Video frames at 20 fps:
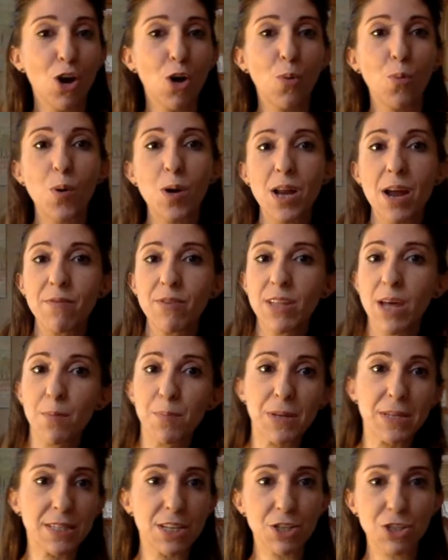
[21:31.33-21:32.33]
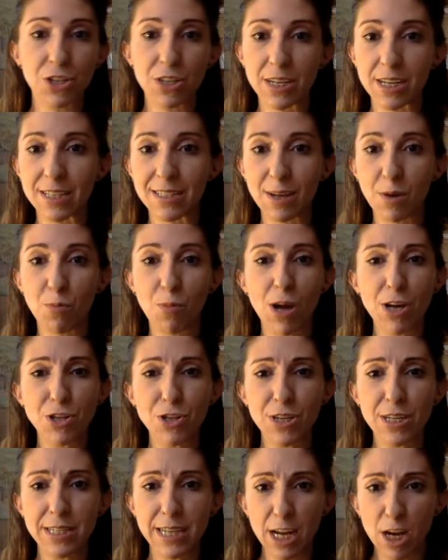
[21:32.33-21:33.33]
Whatever that position is, I want
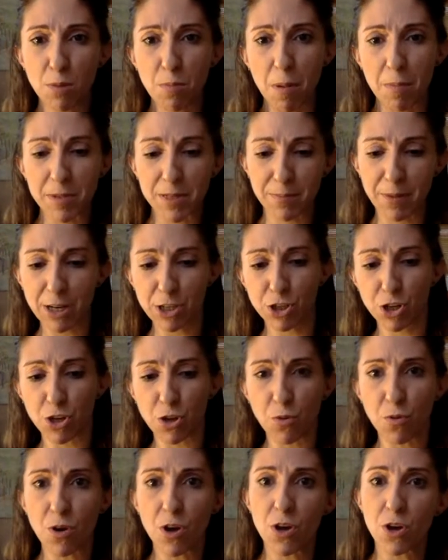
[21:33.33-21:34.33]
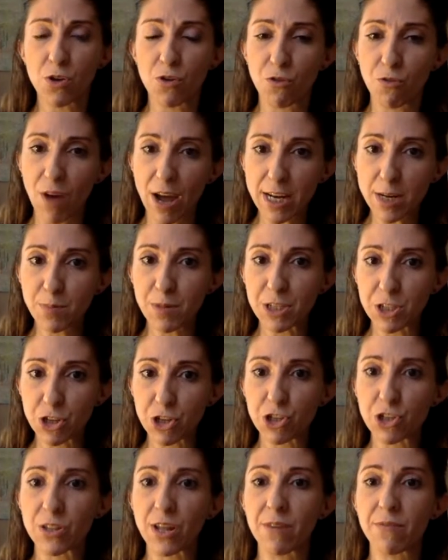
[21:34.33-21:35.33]
you to take a moment to make sure you find a
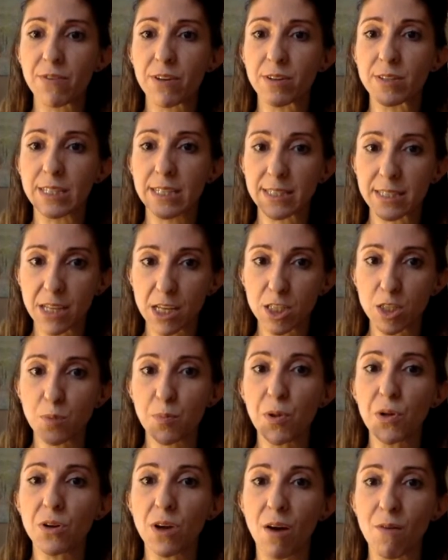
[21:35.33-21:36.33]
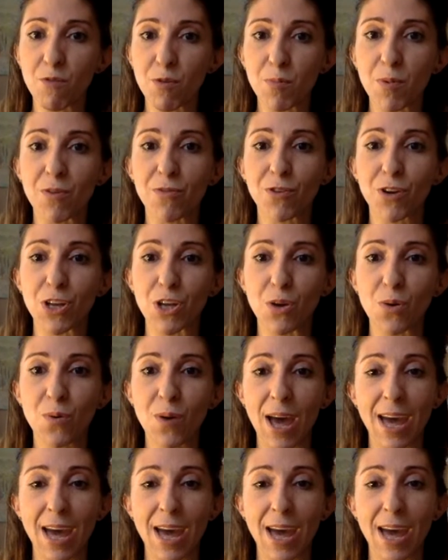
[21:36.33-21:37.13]
position that feels accessible, comfortable for you.